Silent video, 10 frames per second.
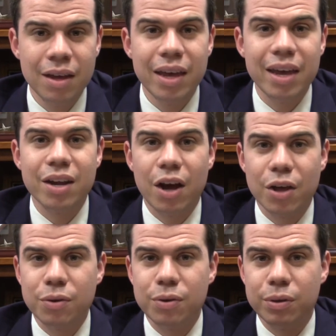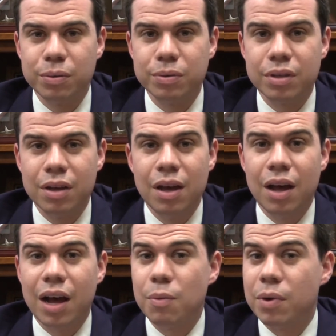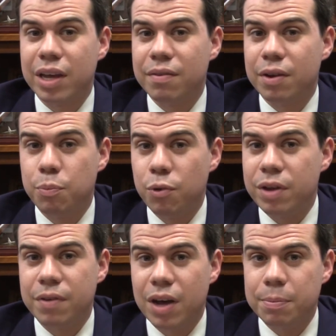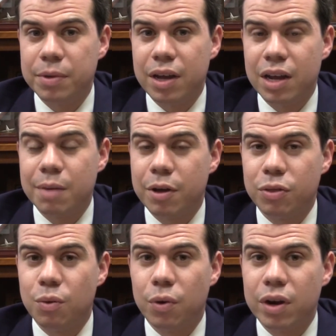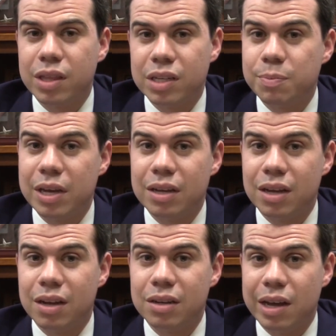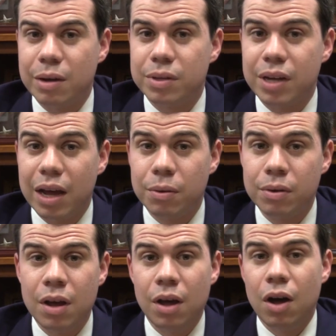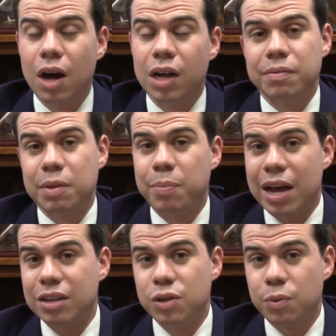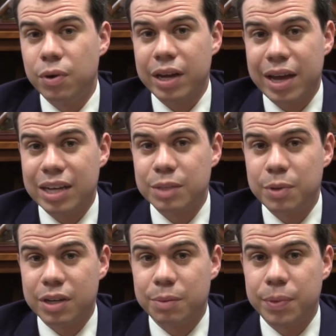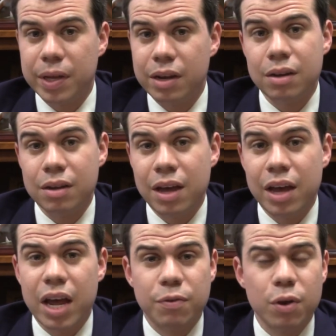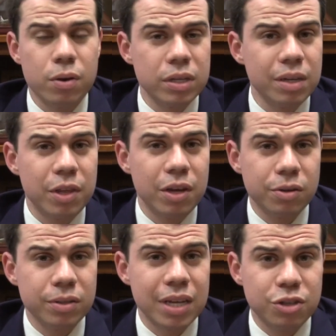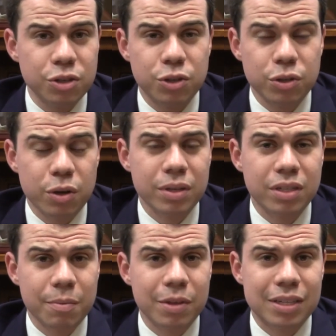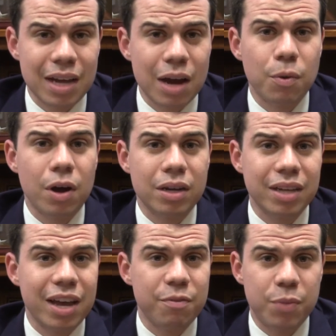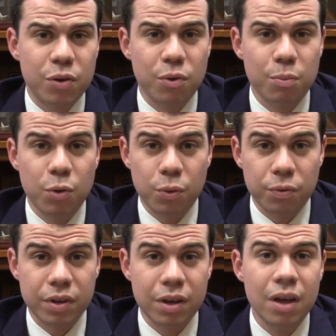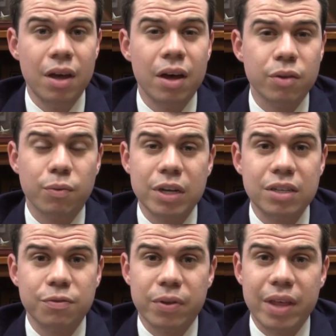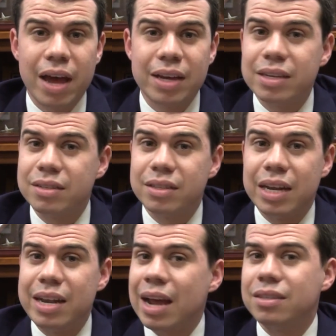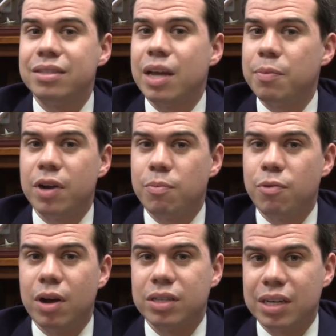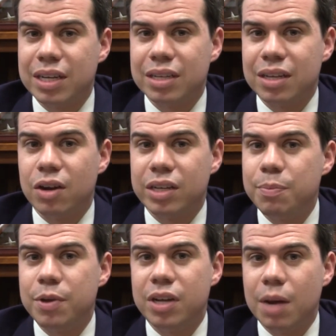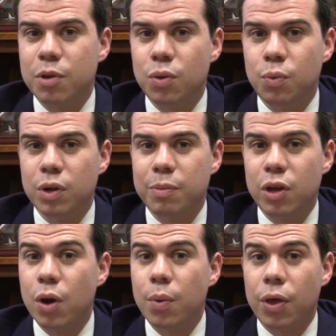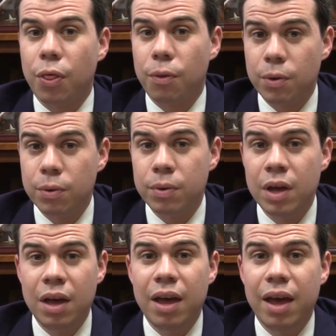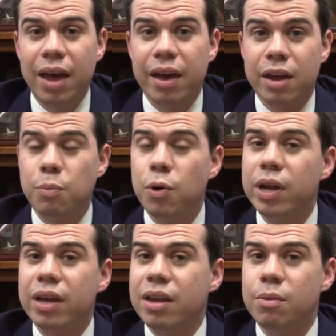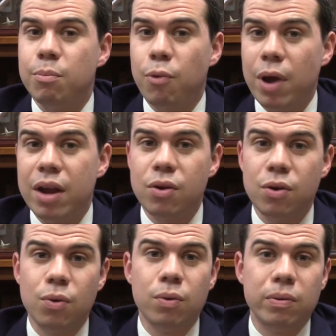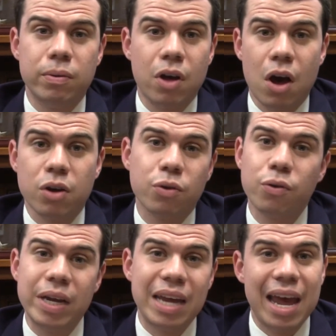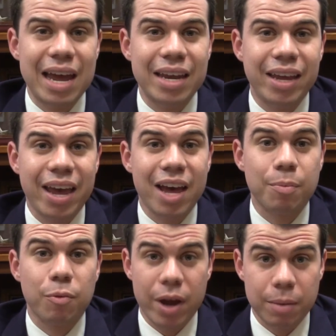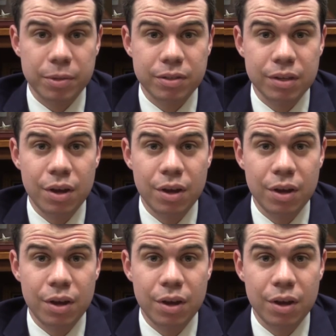In other news, I want to give a brief update about the work that's being done downtown. All of the patching work has been completed. If you go to some of the intersections, you'll notice some of the sidewalks have been removed. The reason for that is the next step in our project is our DPW will be going through and putting in brand new concrete handicap ramps